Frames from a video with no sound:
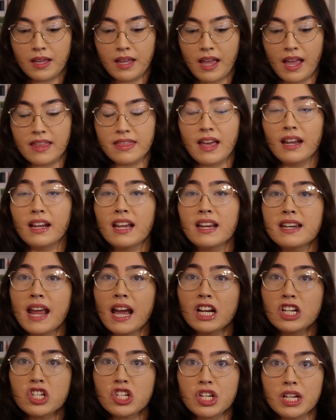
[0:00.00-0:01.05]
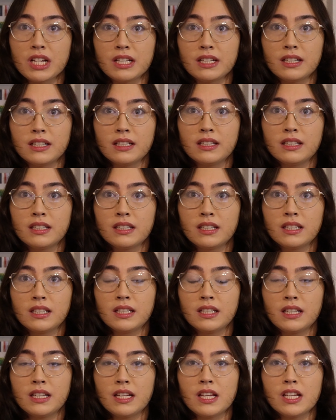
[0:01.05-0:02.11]
And that connection
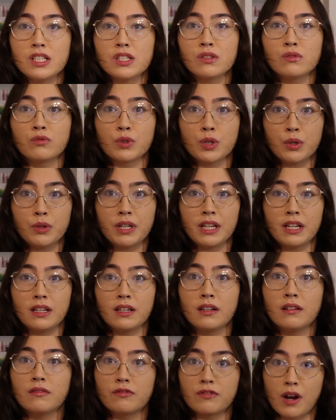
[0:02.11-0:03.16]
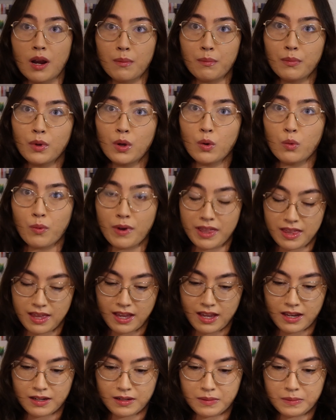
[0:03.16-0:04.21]
is rooted from
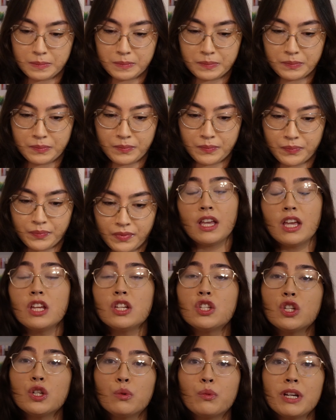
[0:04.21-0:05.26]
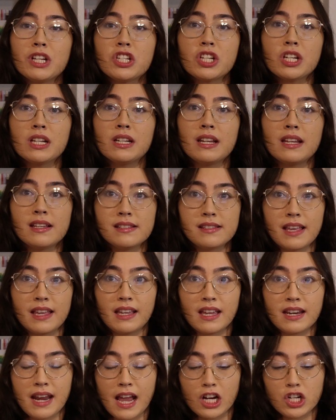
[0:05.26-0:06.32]
within. Intuition is a
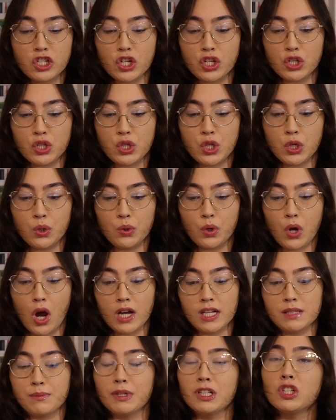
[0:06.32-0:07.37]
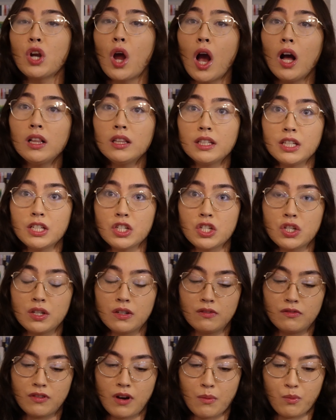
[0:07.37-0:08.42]
connection to cosmic knowledge
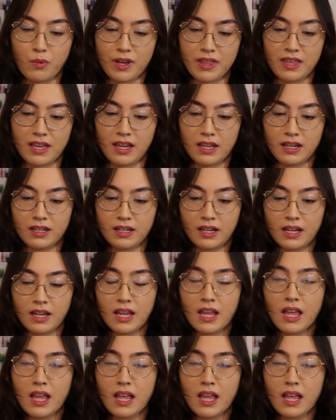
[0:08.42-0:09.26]
from within.